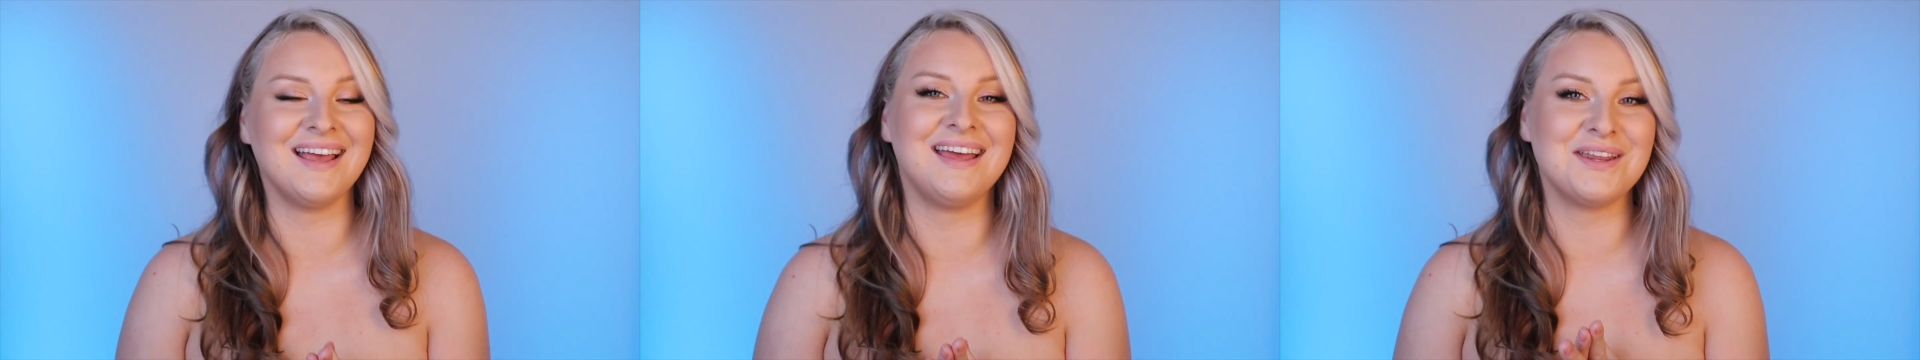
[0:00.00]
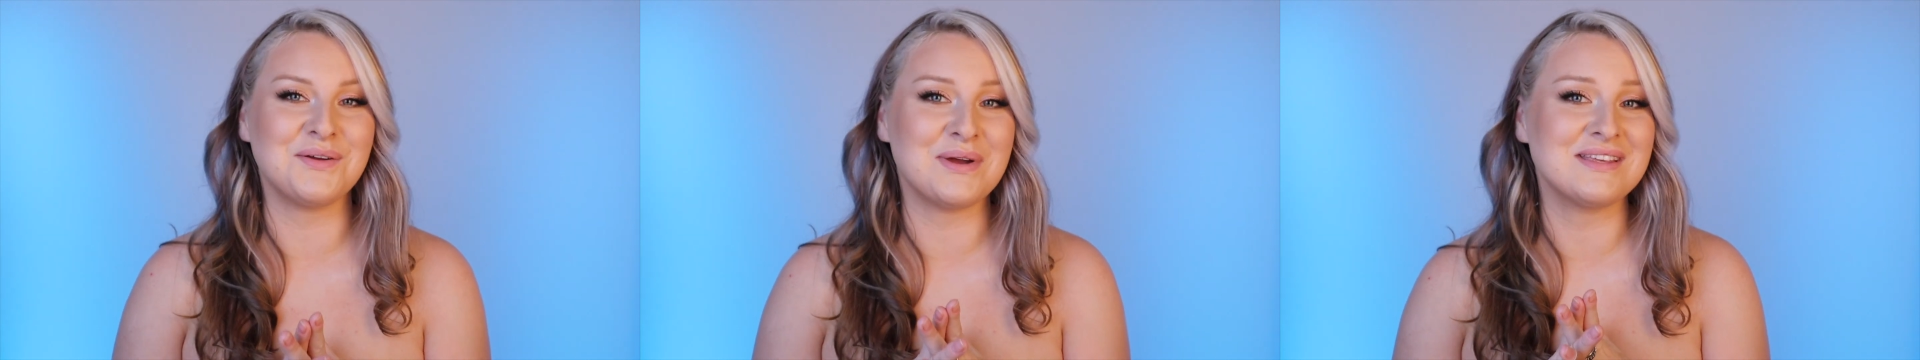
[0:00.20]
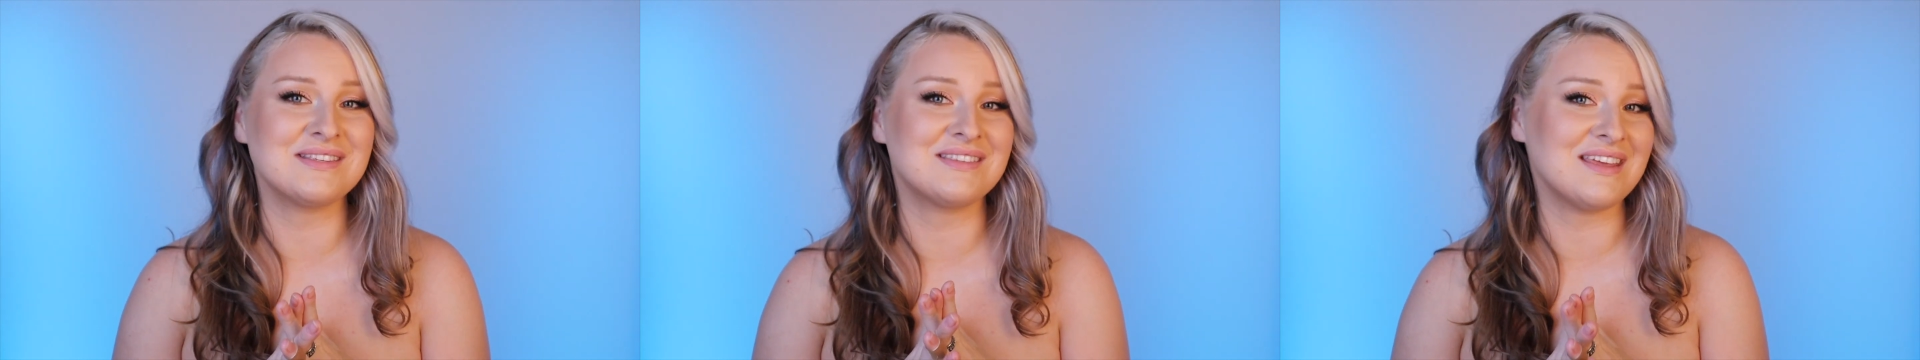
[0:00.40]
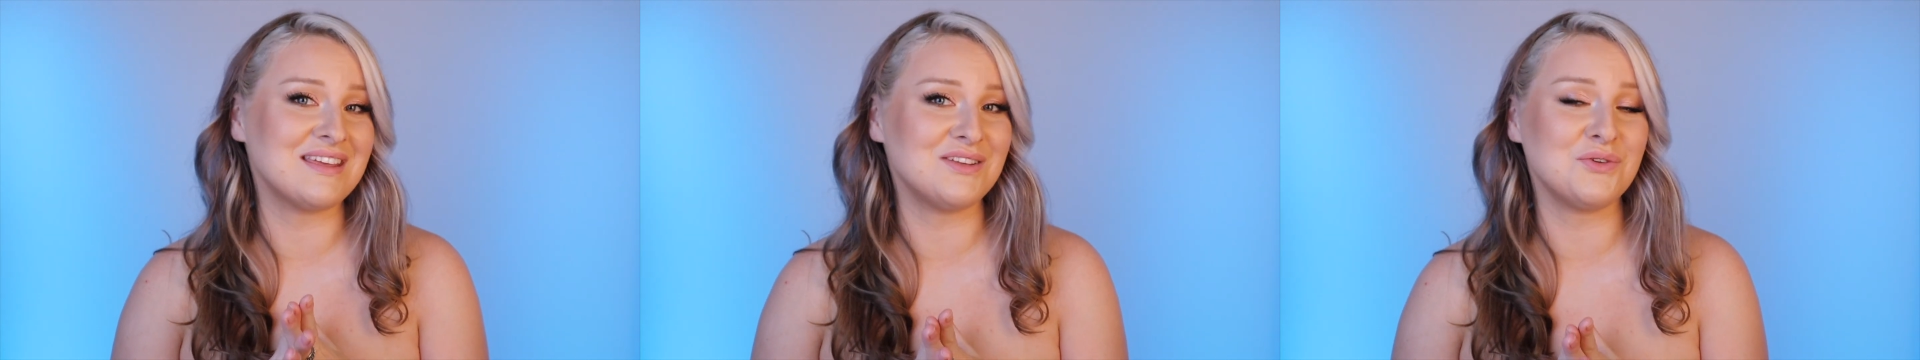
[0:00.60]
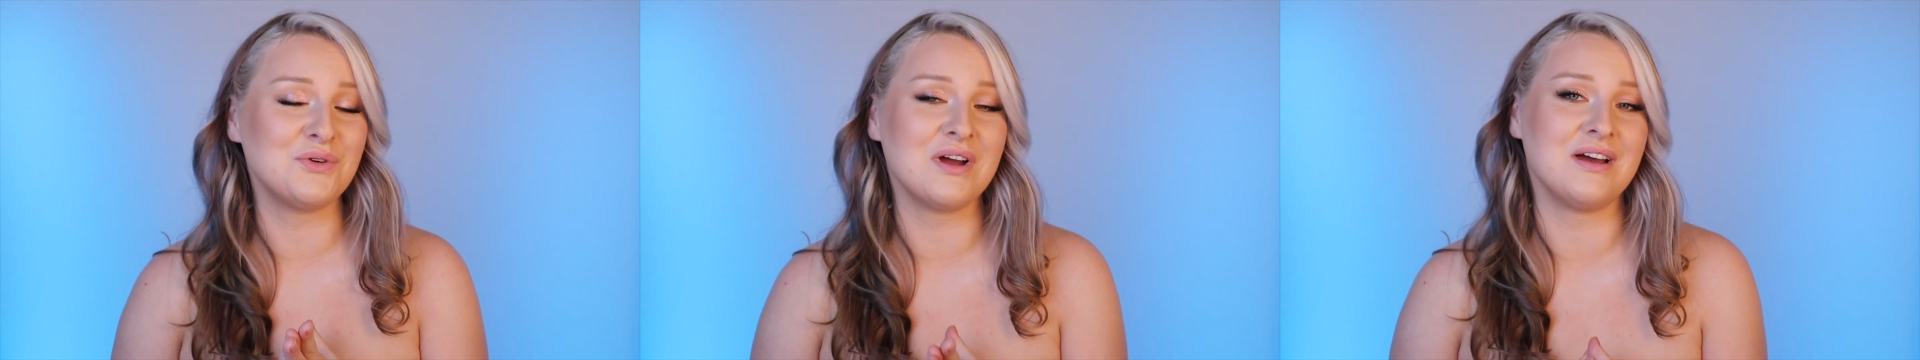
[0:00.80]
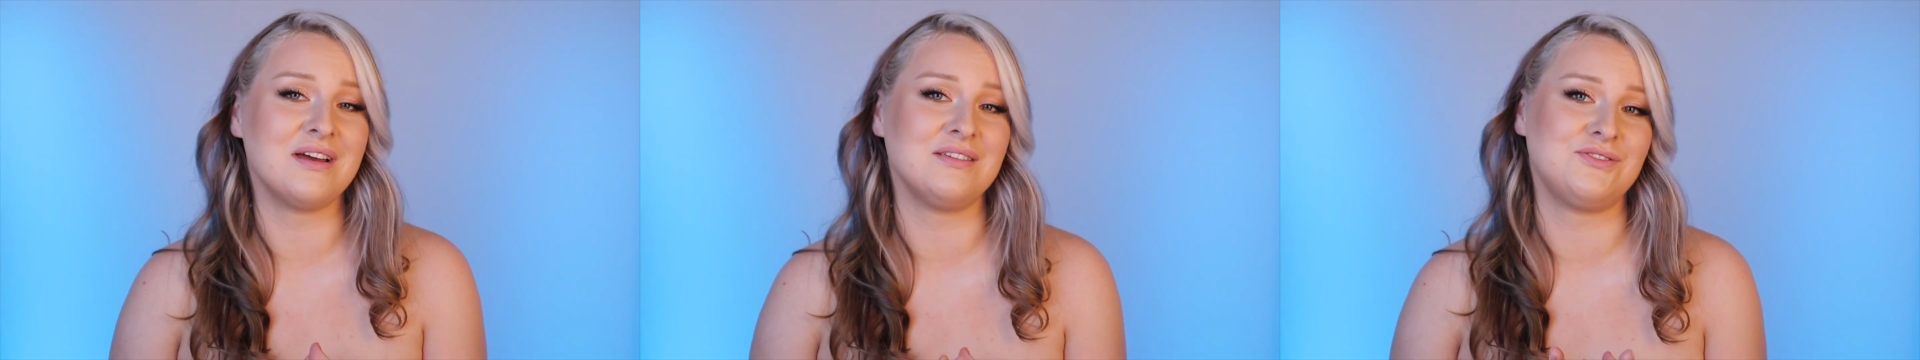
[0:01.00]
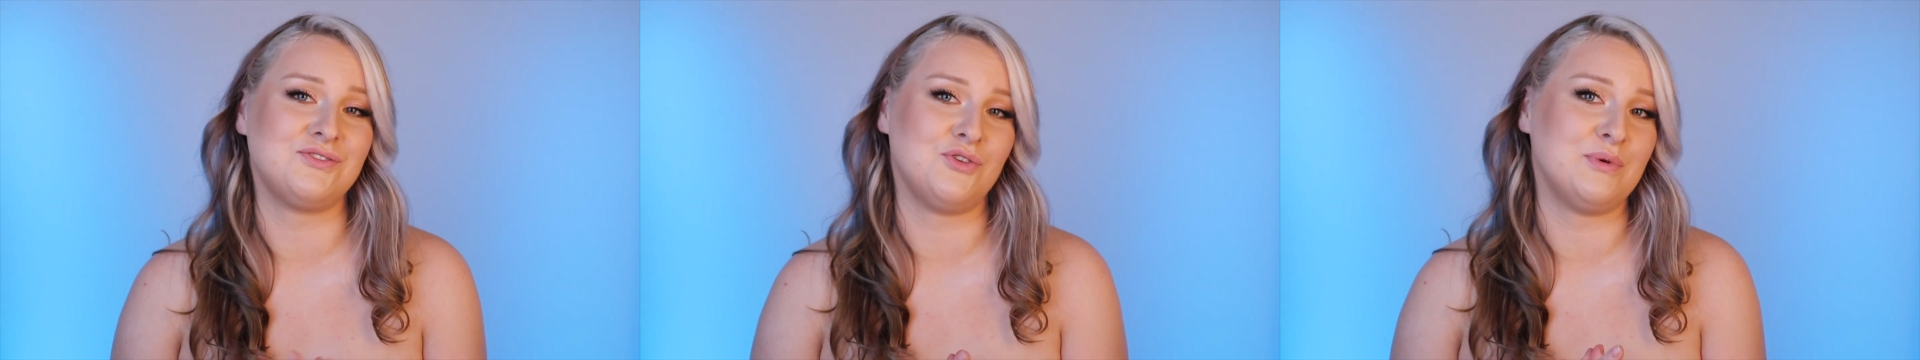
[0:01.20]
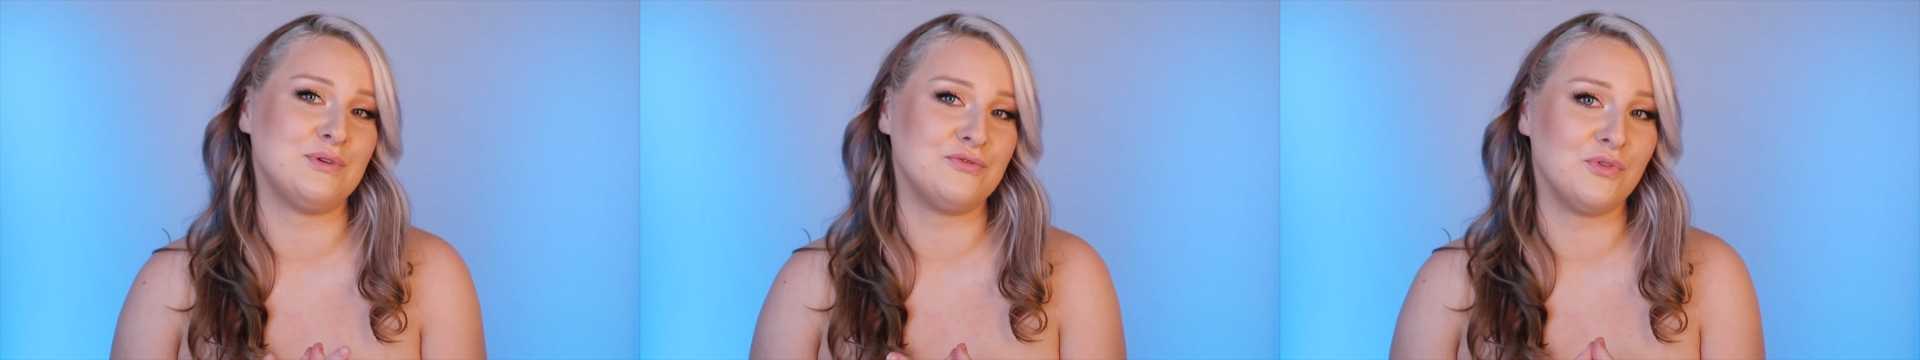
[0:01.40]
Anyways, thank you guys
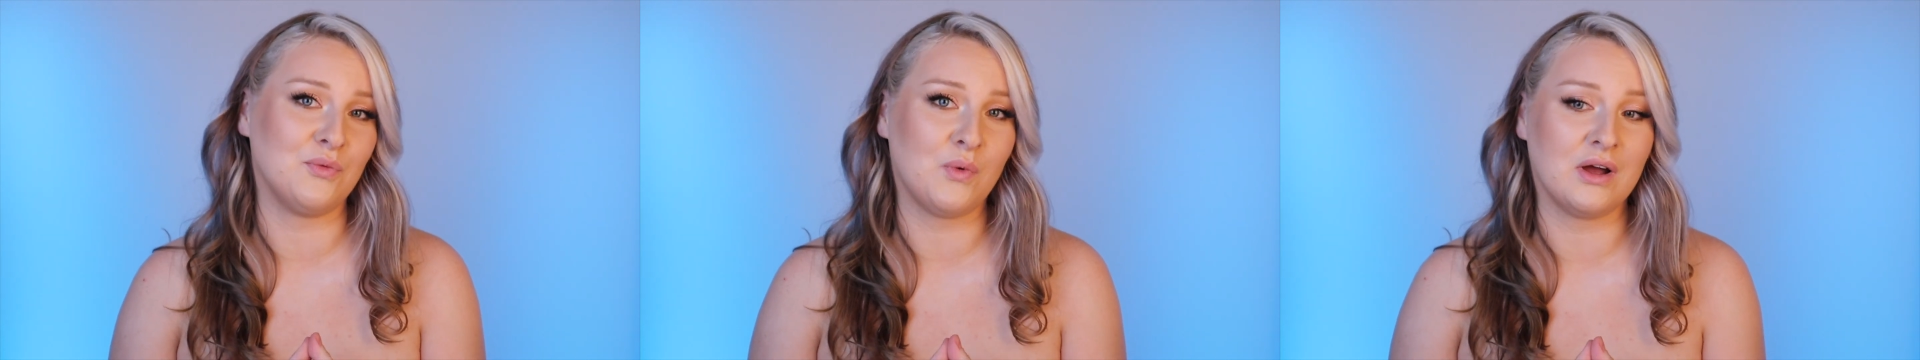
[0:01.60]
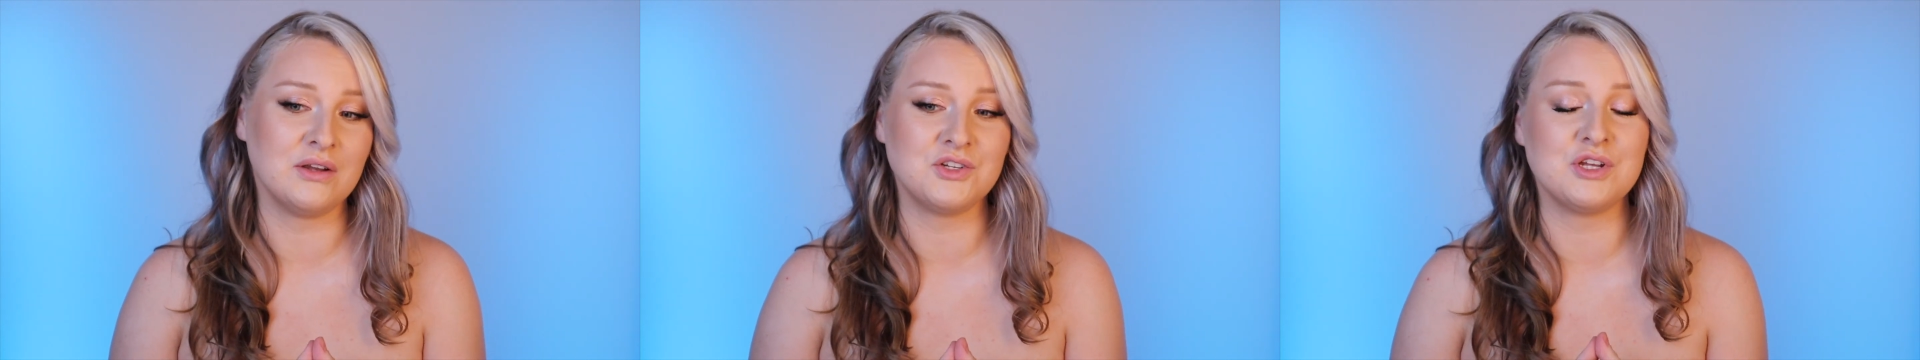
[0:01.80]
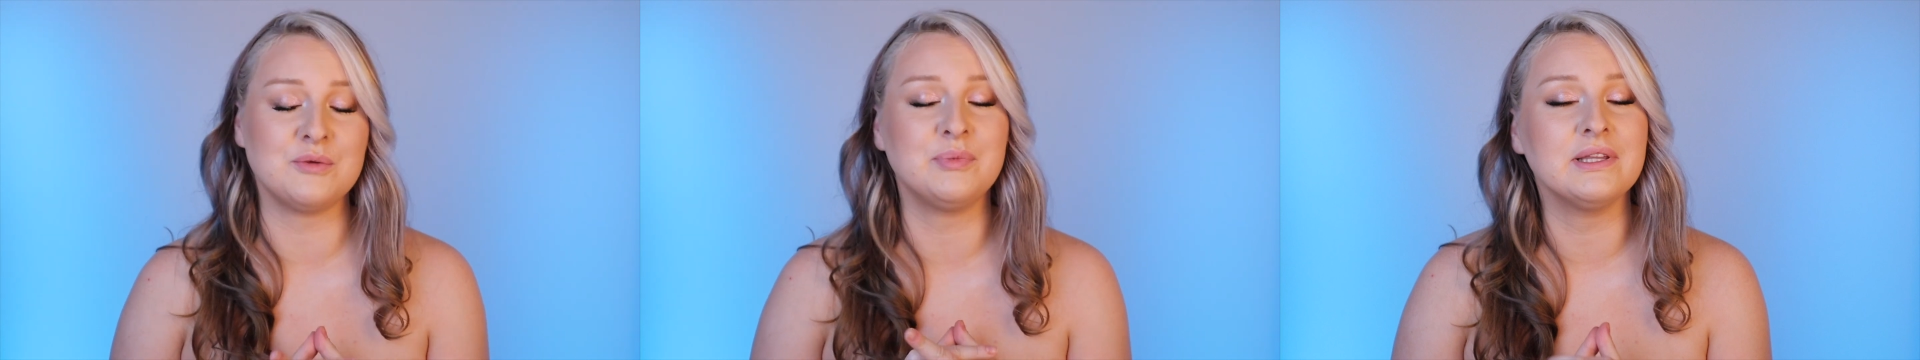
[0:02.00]
so much for watching.